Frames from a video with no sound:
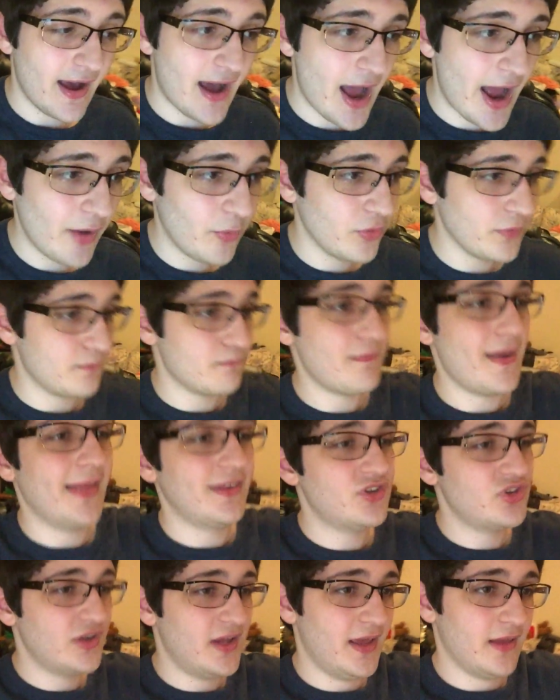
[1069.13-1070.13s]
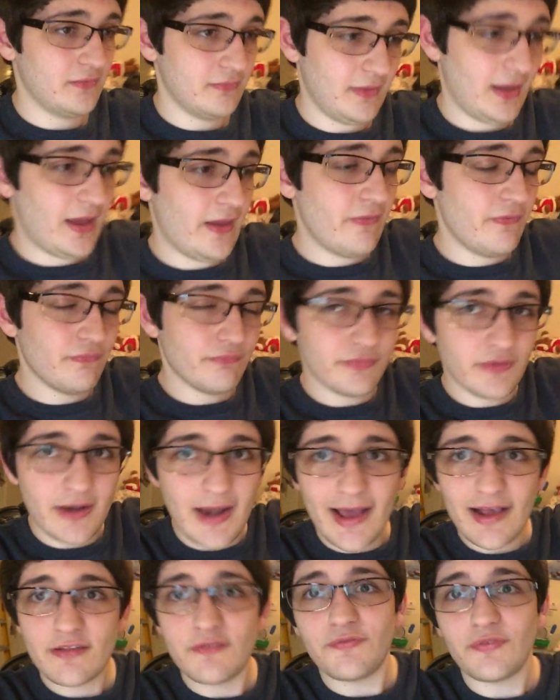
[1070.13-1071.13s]
I will mention it in the
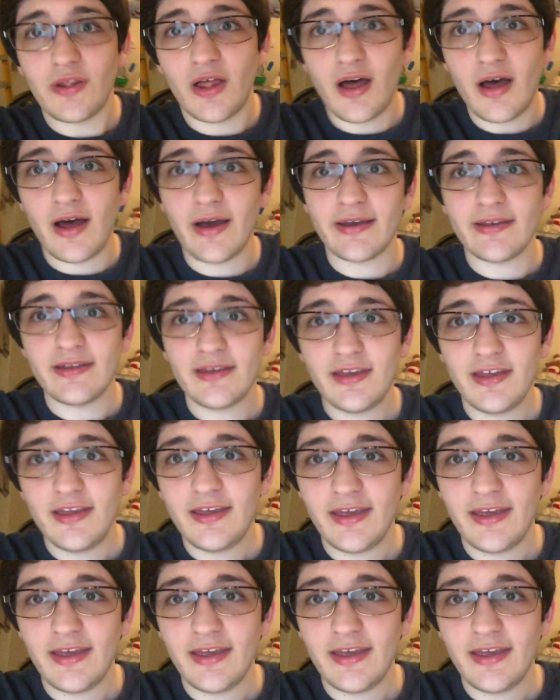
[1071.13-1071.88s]
next vlog.